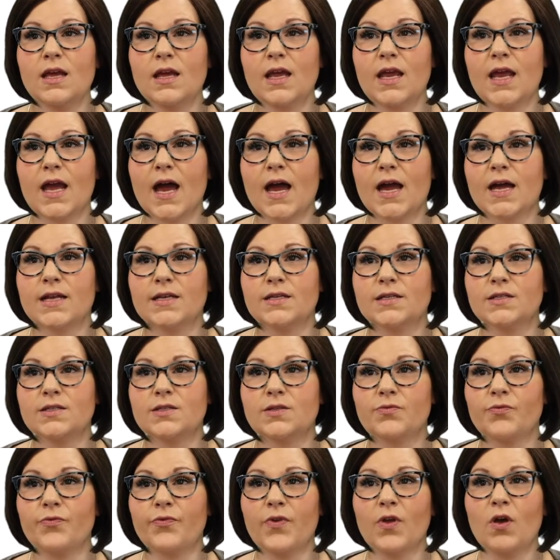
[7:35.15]
and
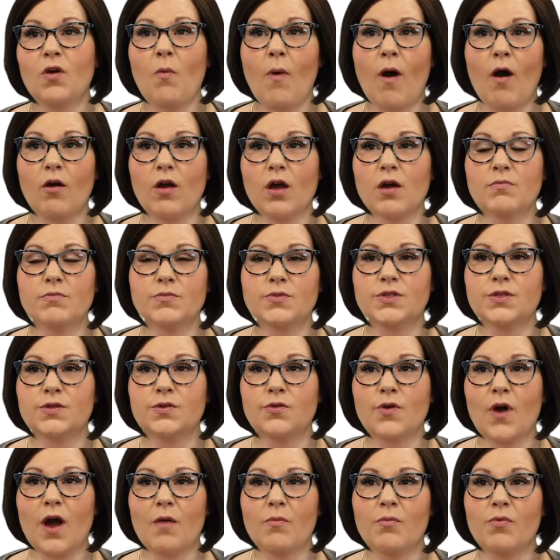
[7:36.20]
feel welcome to
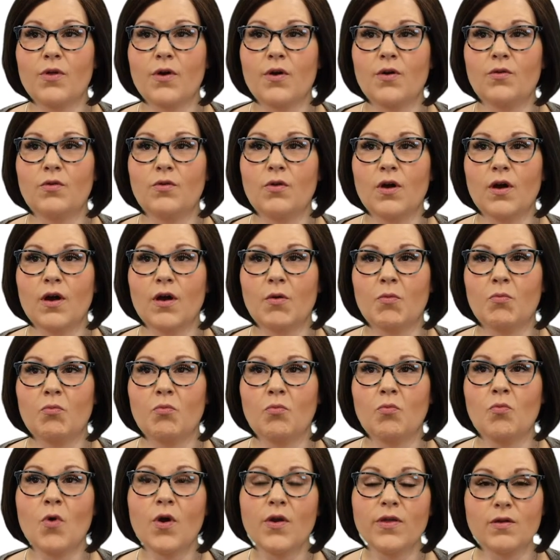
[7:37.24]
upload
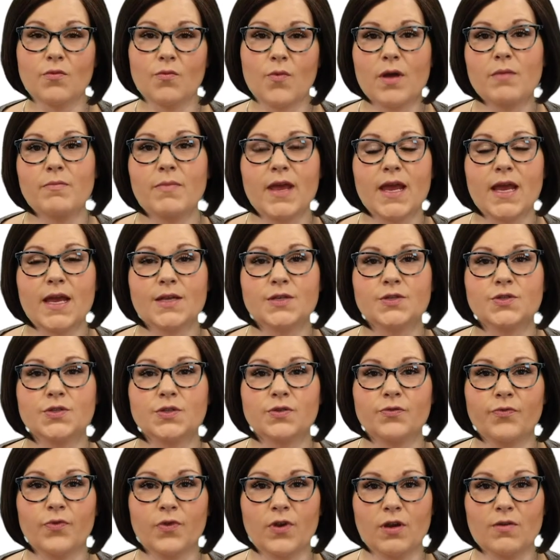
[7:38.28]
more than one page
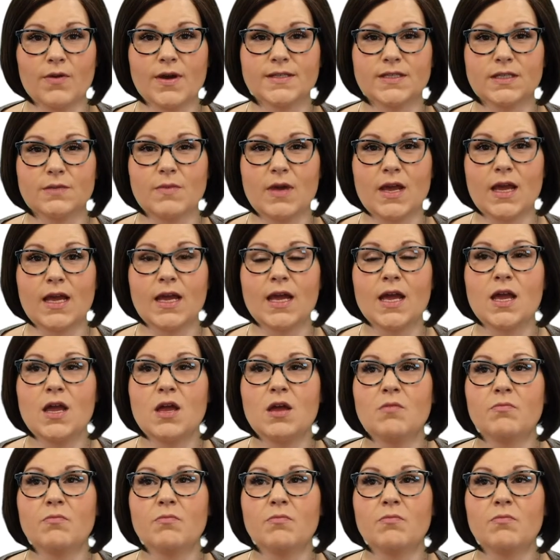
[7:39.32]
for your resume.